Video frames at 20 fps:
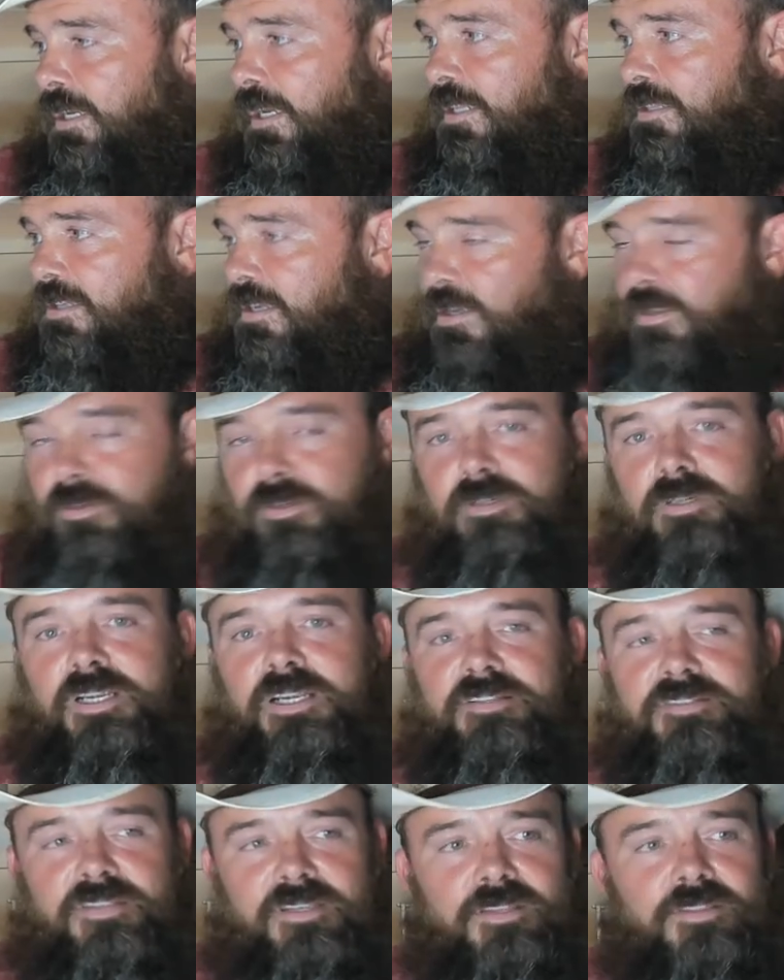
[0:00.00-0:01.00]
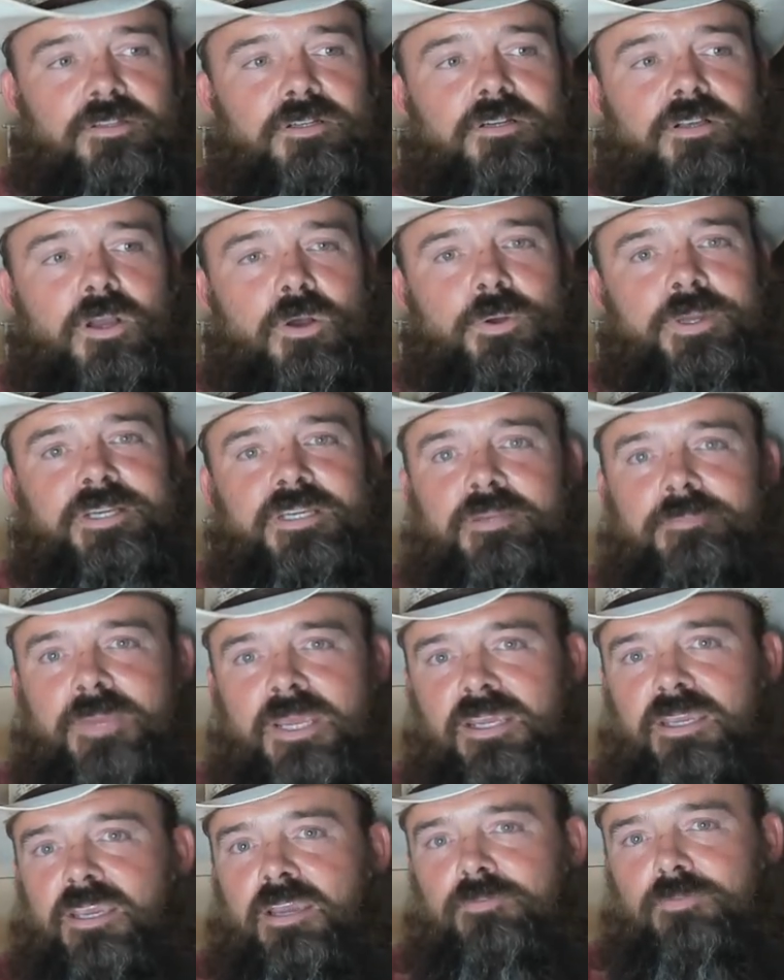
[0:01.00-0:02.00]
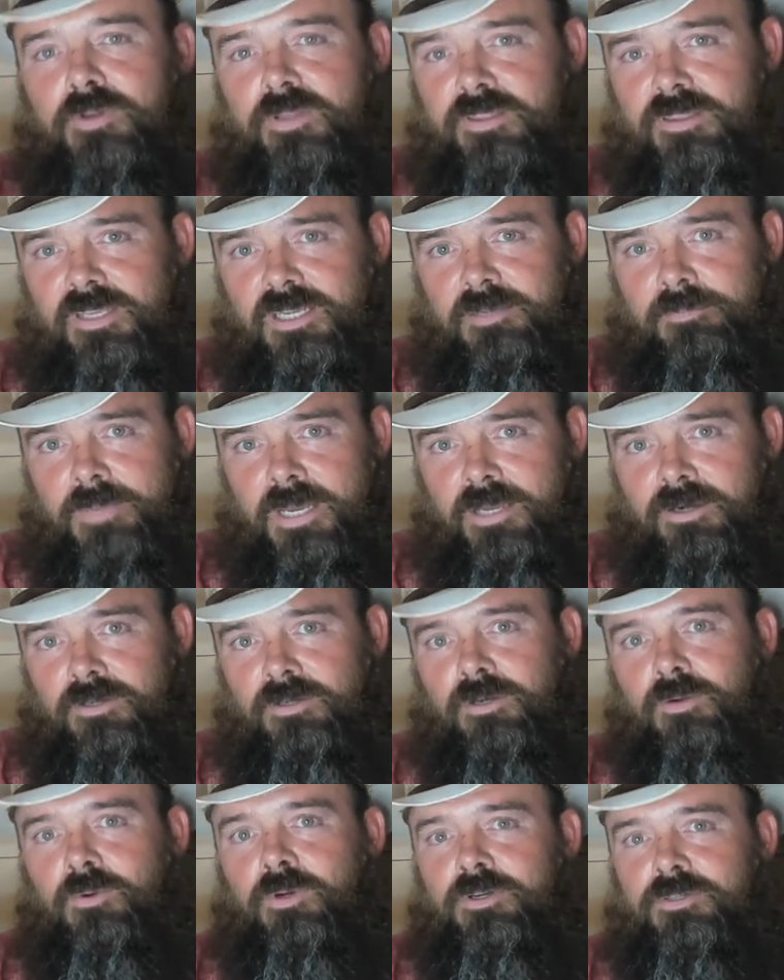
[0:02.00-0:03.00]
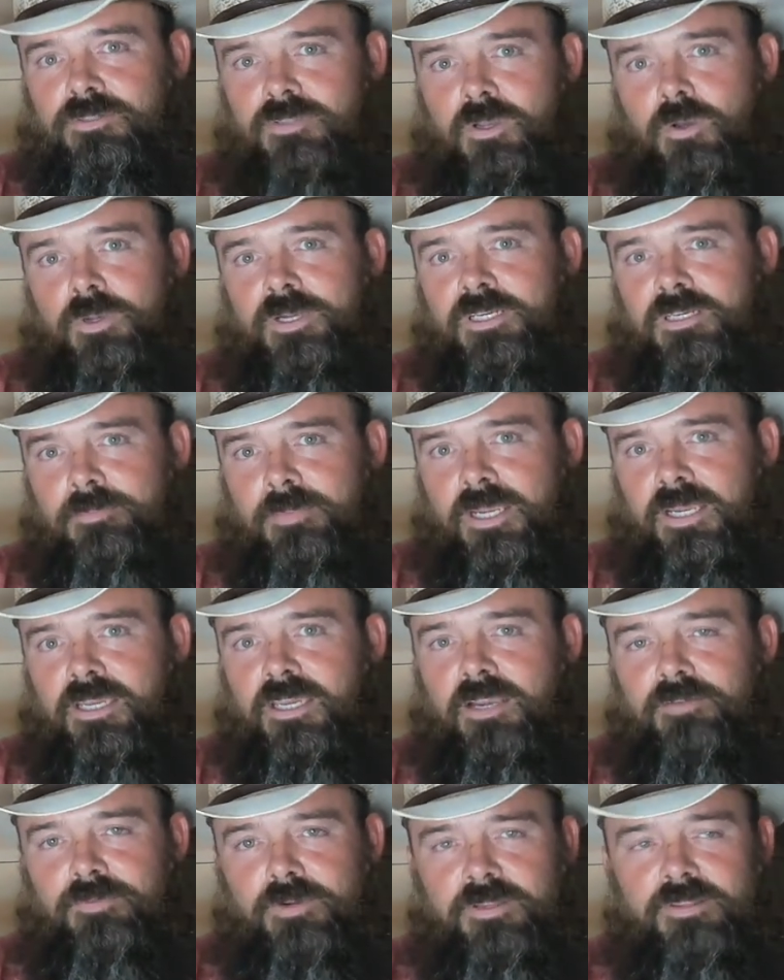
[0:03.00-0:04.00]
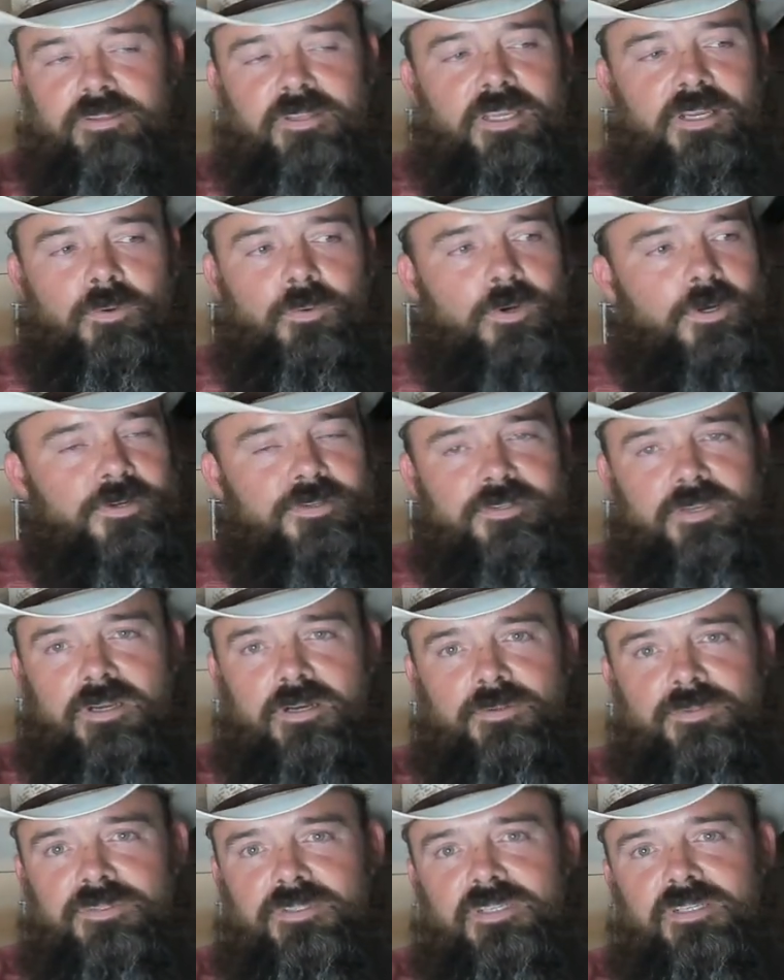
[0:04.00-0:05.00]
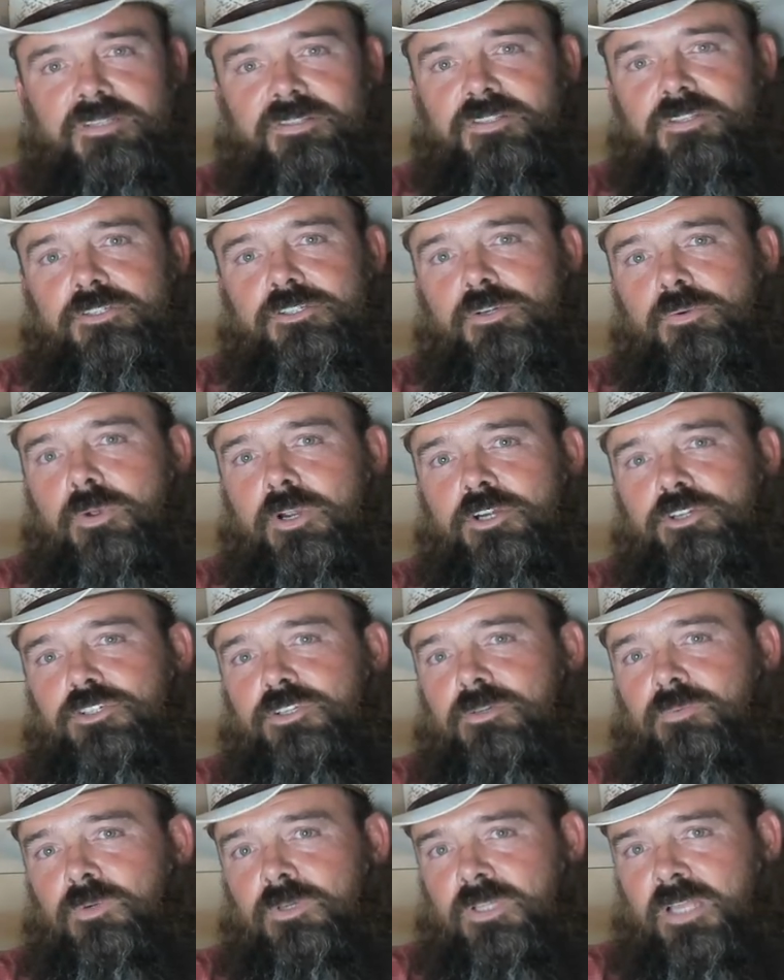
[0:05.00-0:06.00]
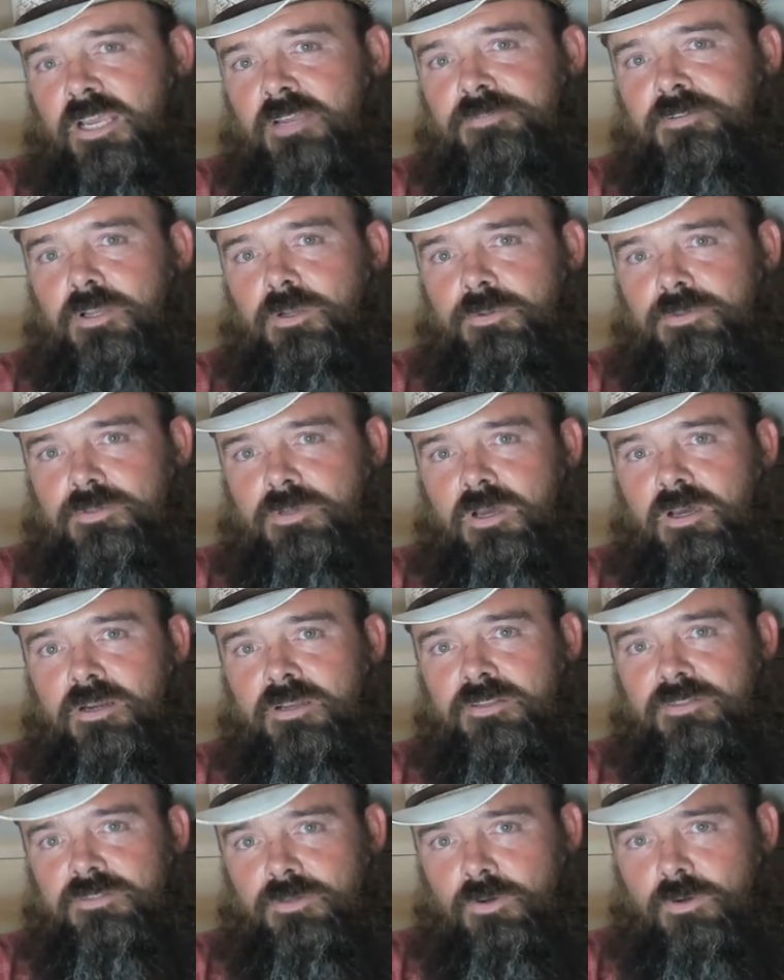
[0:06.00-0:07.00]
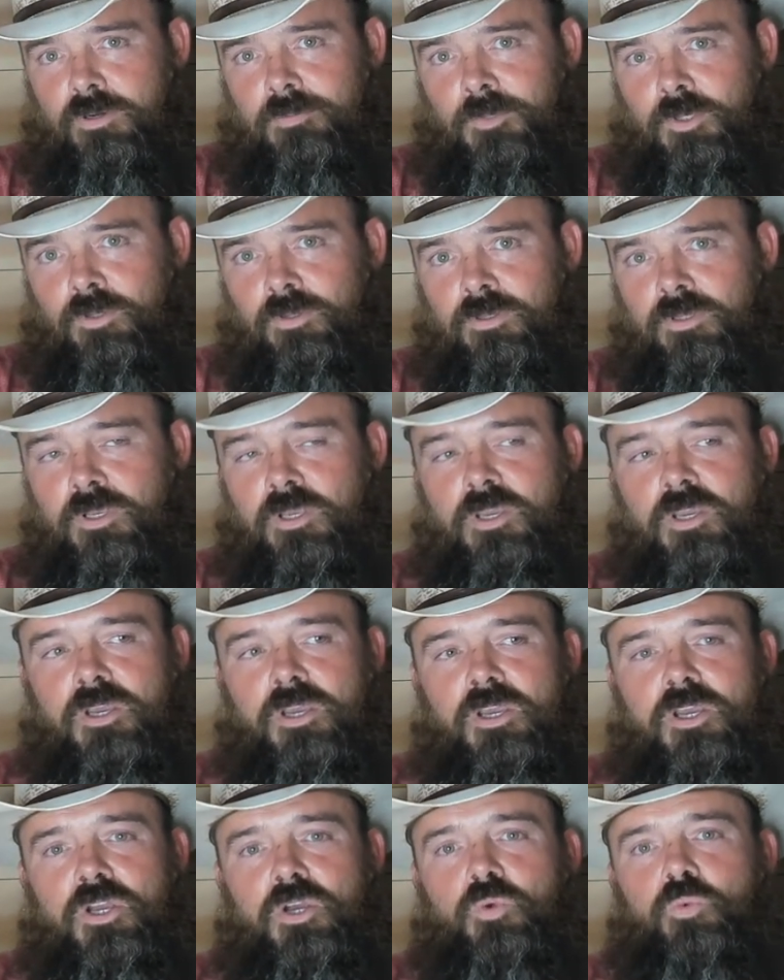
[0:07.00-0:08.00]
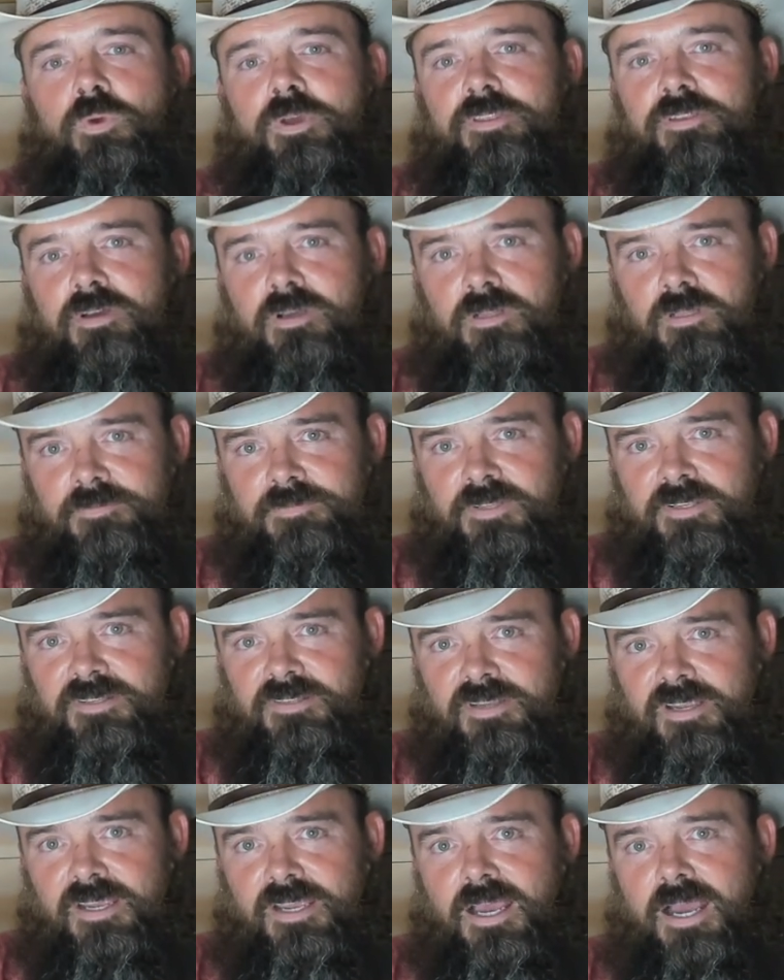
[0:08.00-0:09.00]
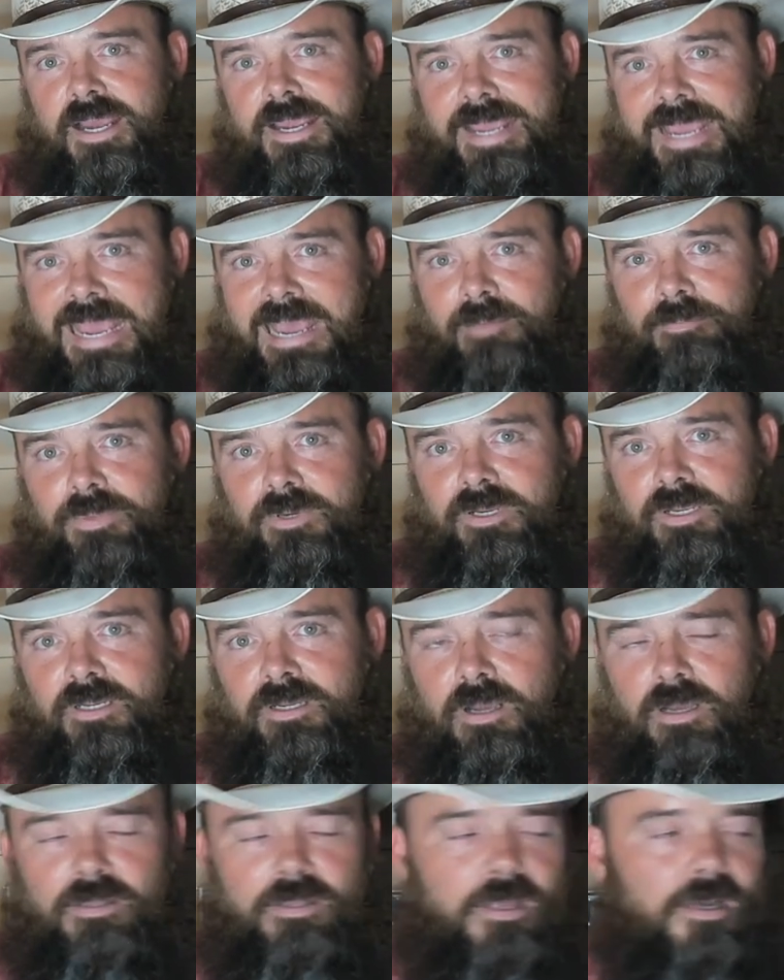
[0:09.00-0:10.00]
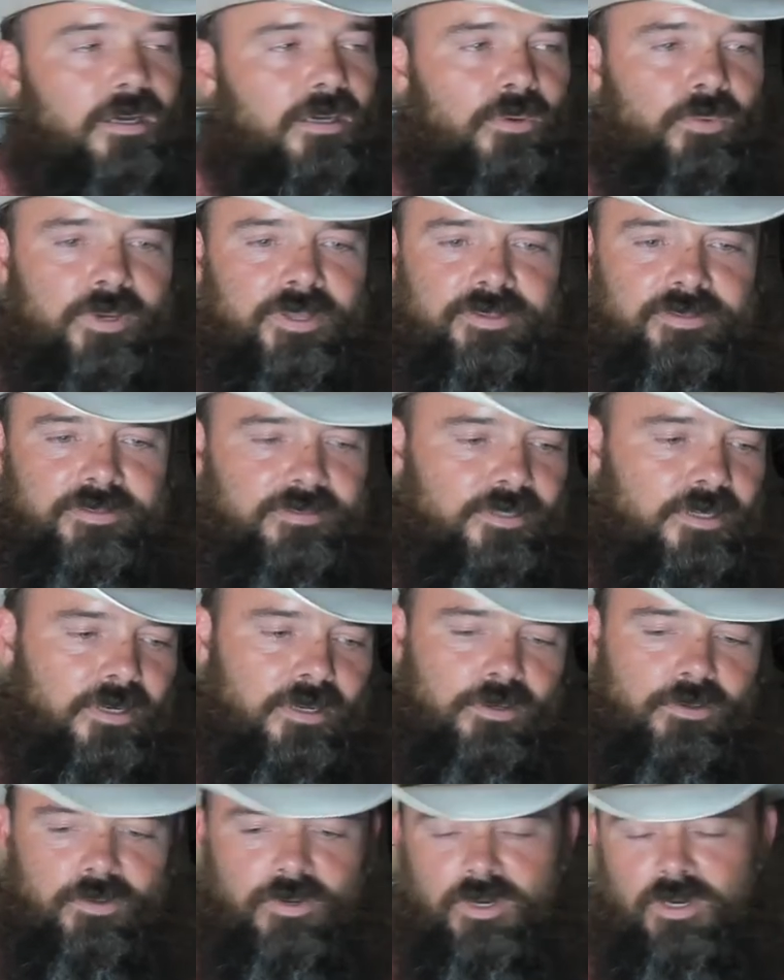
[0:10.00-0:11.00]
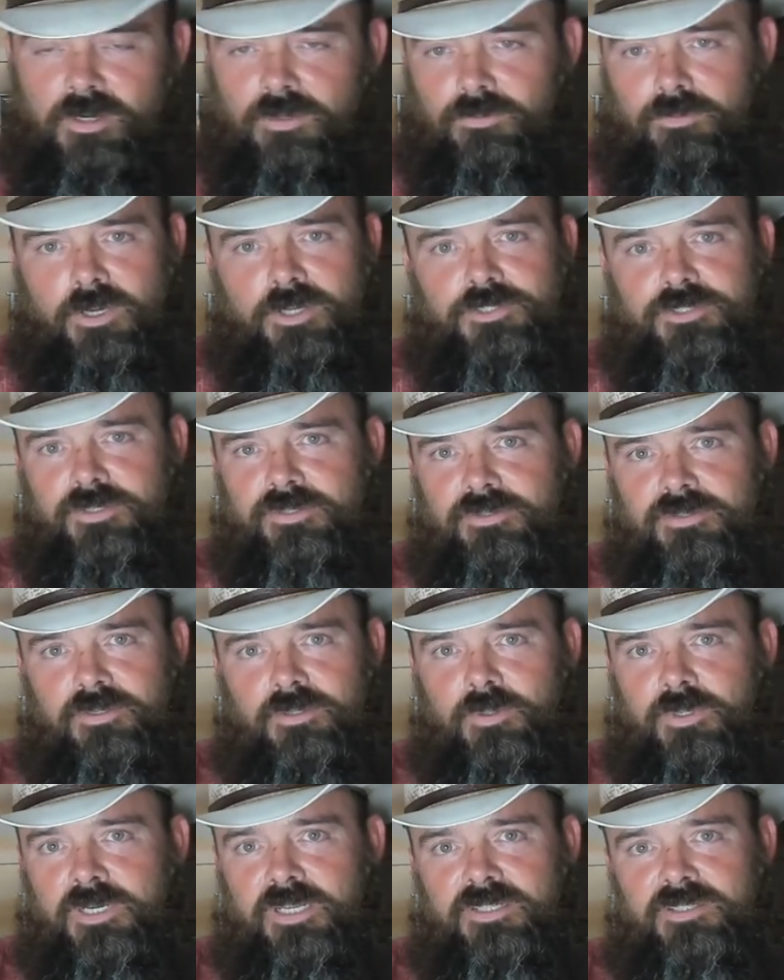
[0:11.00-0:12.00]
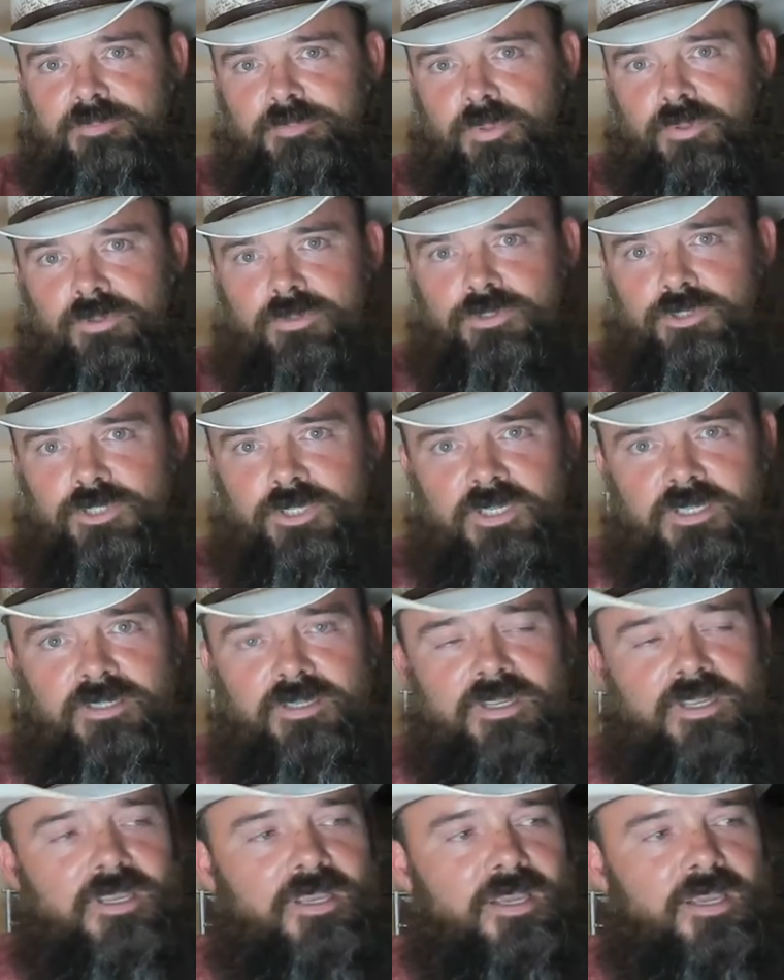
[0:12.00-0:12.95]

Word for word: it's either it's either going to make everything better or it's going to make everything worse. I don't see a situation where life goes on as normal with all of this AI happening, along with, you know, Russia's doing its bullshit